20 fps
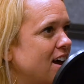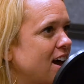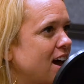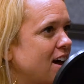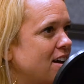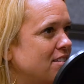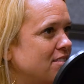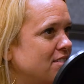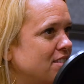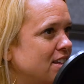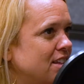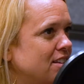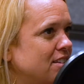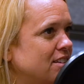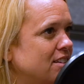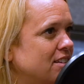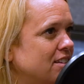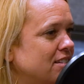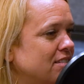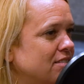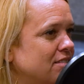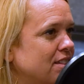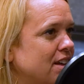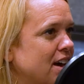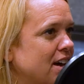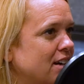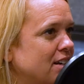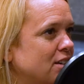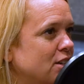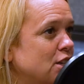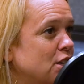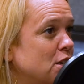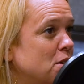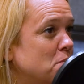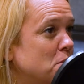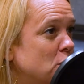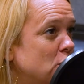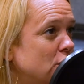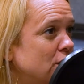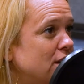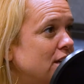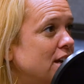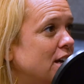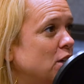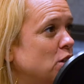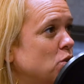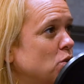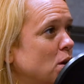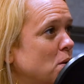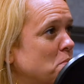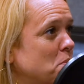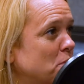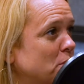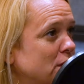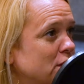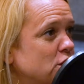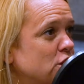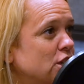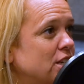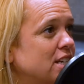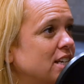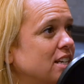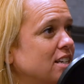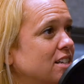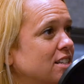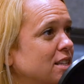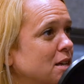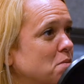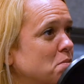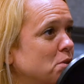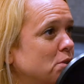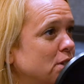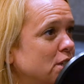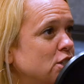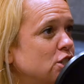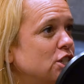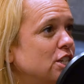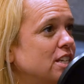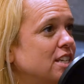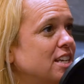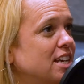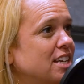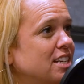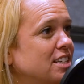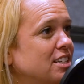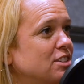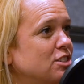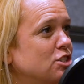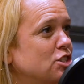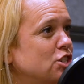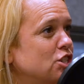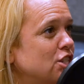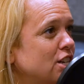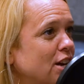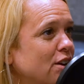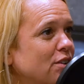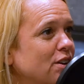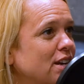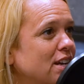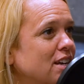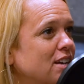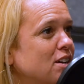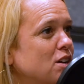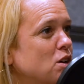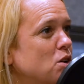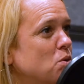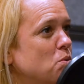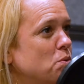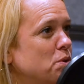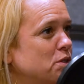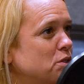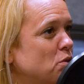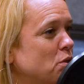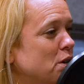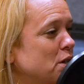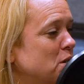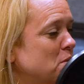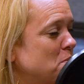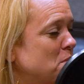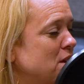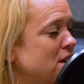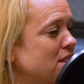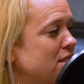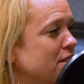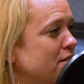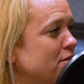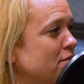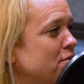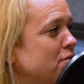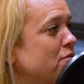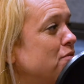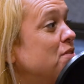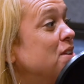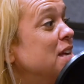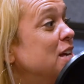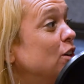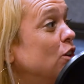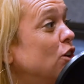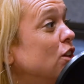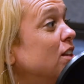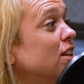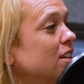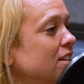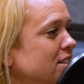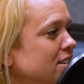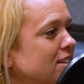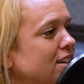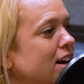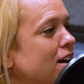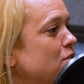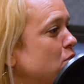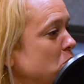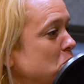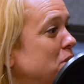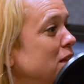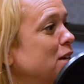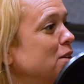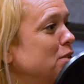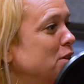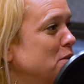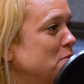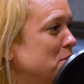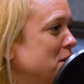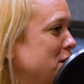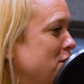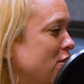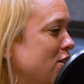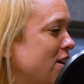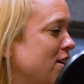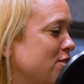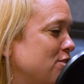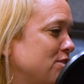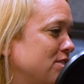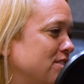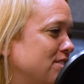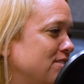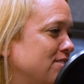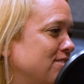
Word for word: I, that, that community and cooperation and collaboration and sharing was going to be the feel of a playroom in our house.